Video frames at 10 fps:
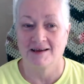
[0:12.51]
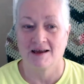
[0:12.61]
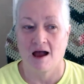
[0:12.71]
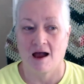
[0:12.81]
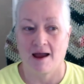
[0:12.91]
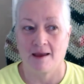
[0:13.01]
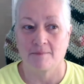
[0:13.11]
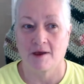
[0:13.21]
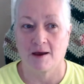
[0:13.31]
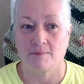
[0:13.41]
I'm
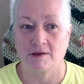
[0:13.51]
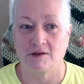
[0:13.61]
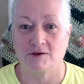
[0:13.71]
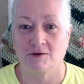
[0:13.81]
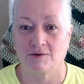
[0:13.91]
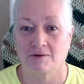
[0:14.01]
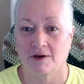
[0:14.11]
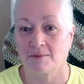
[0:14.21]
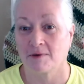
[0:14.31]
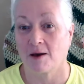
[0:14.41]
coming
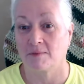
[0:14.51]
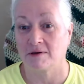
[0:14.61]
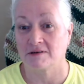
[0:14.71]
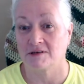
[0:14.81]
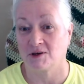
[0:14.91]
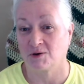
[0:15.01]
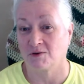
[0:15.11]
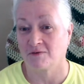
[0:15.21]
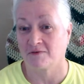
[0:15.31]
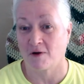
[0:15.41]
to you
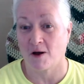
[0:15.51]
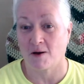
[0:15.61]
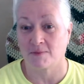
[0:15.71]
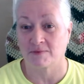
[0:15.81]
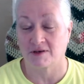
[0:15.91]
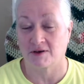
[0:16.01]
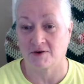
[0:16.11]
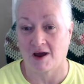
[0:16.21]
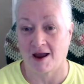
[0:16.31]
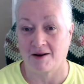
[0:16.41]
from Southern
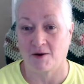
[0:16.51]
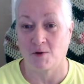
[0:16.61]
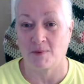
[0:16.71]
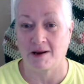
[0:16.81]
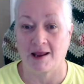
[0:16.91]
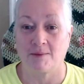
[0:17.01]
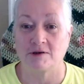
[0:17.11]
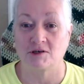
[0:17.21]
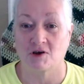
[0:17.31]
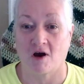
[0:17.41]
Idaho. My name is
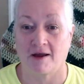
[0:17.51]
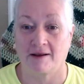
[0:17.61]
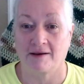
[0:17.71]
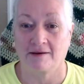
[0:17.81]
Shauna.